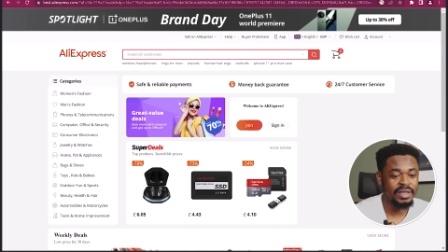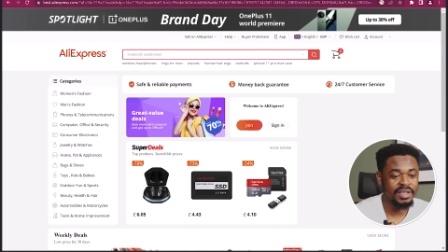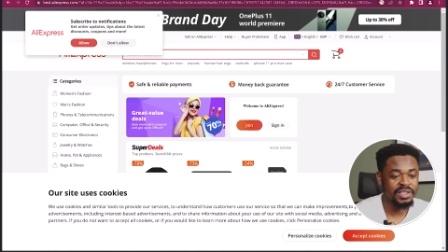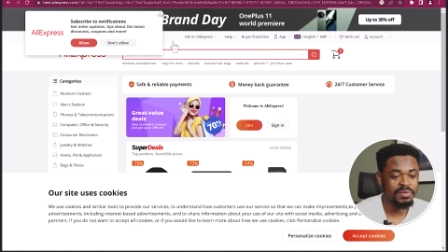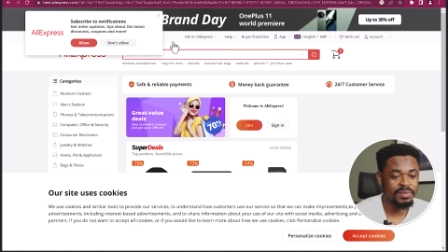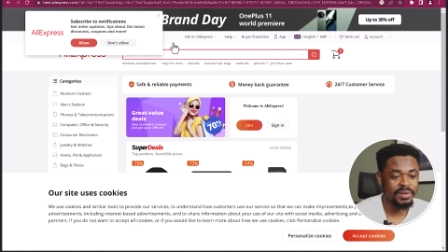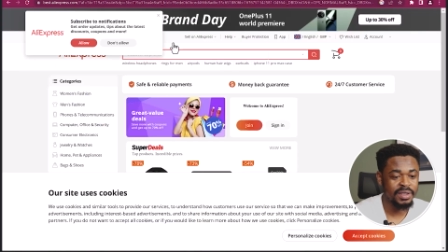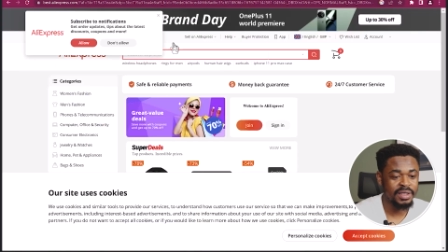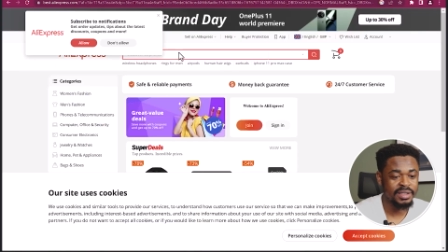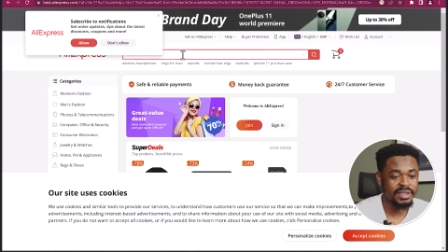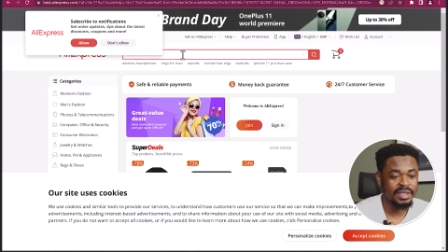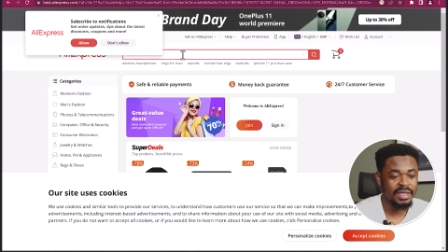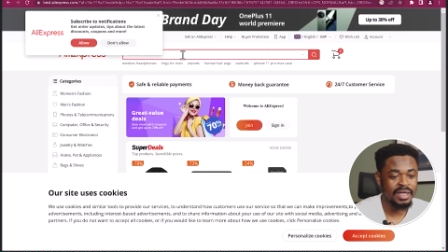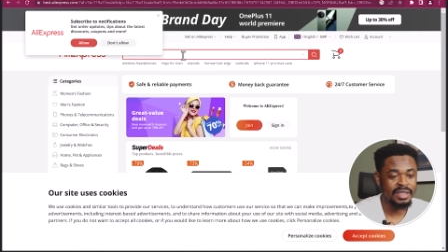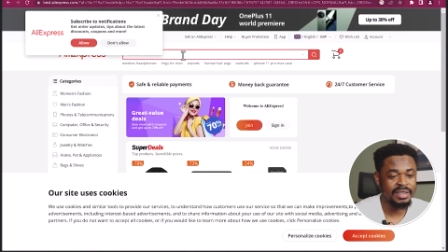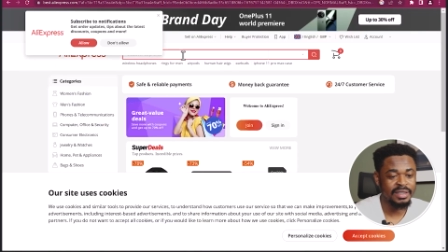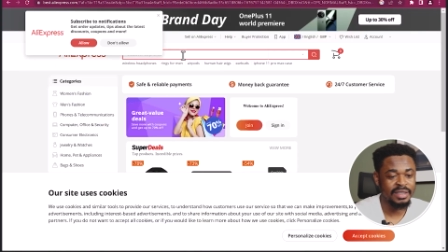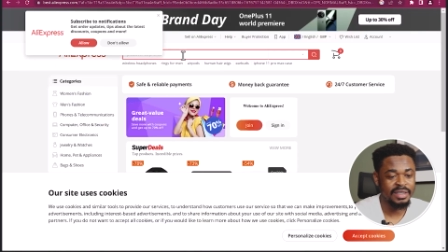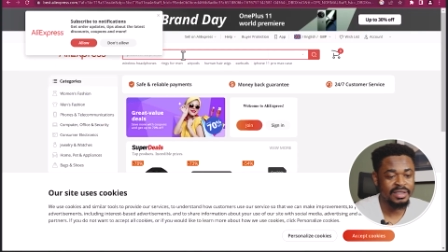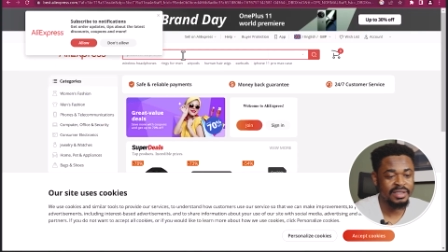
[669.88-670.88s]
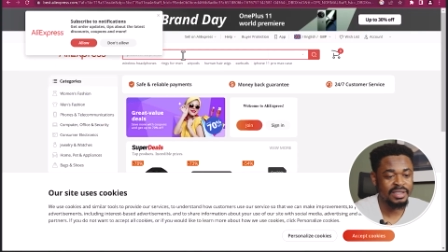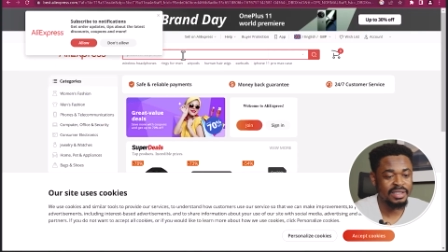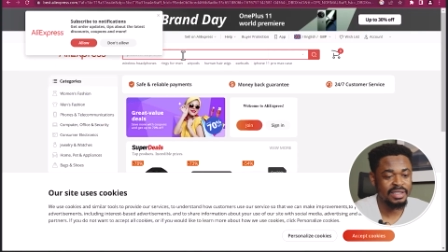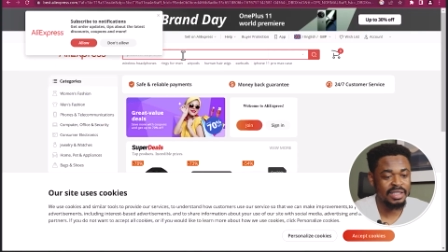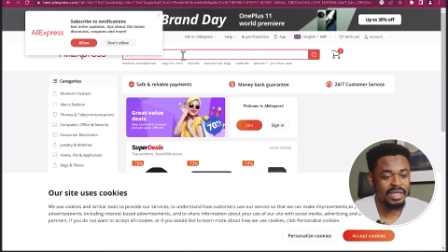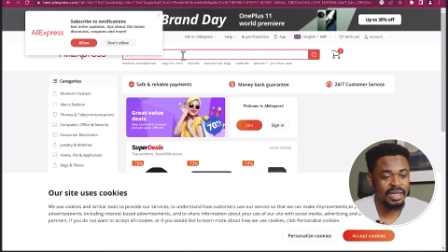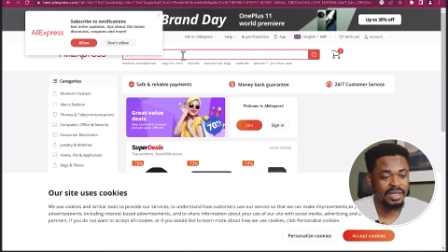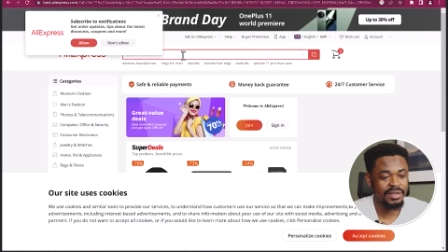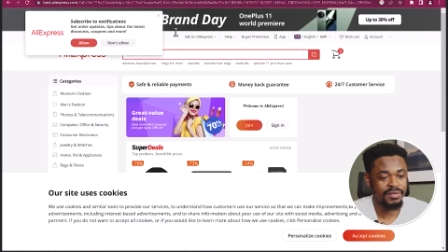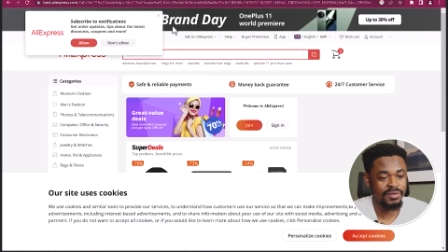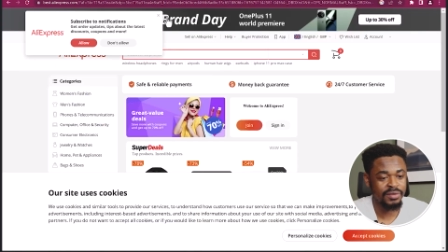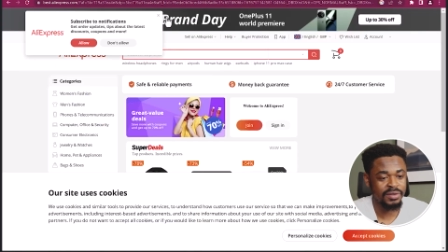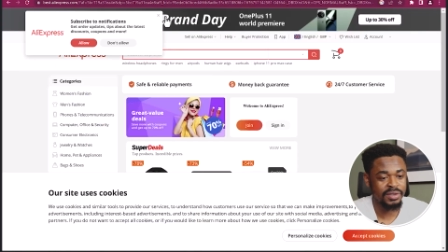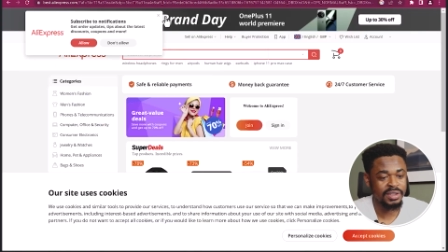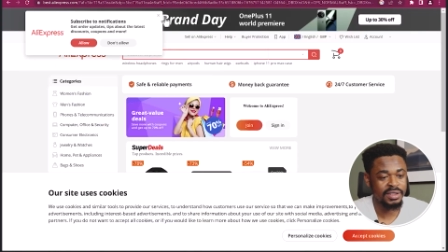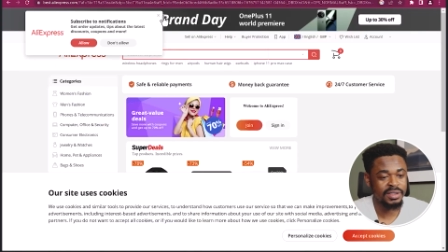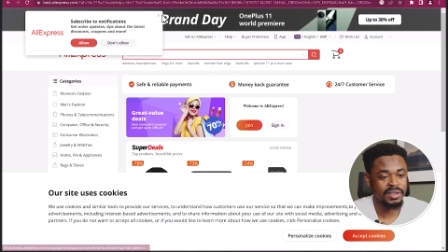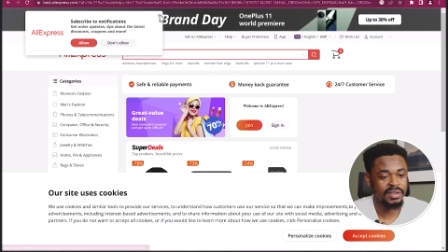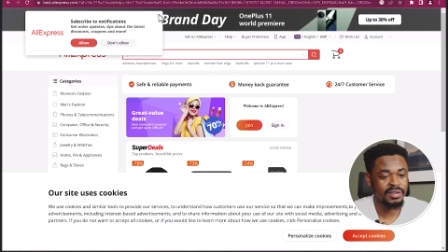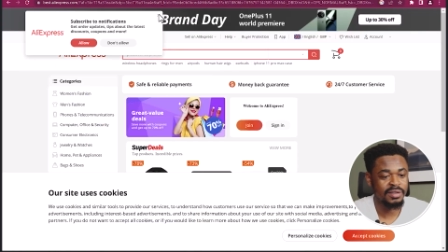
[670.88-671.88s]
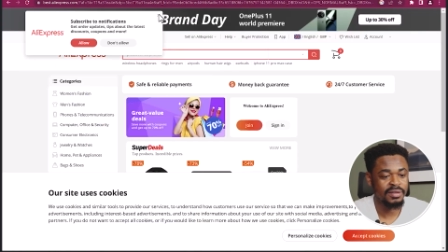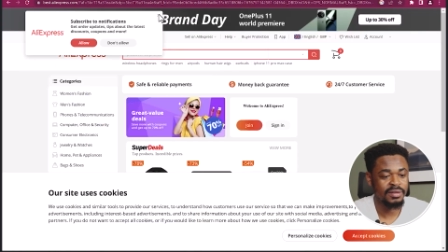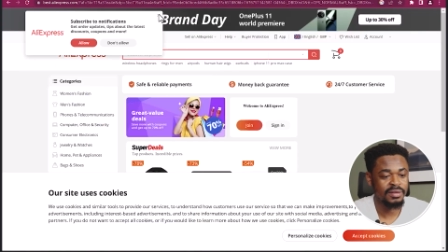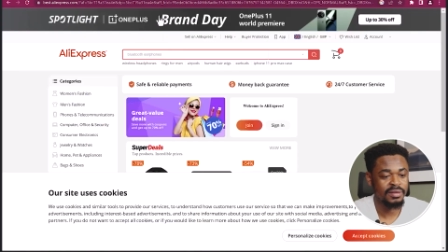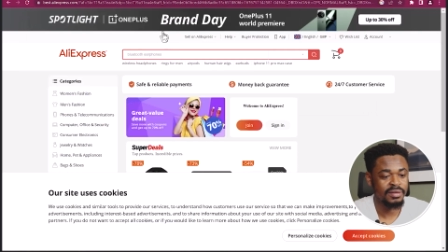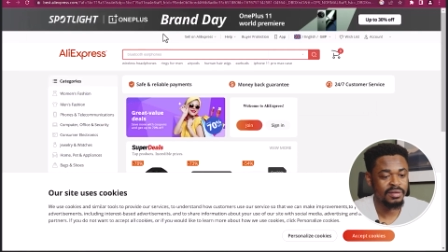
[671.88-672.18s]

AliExpress and then search for it.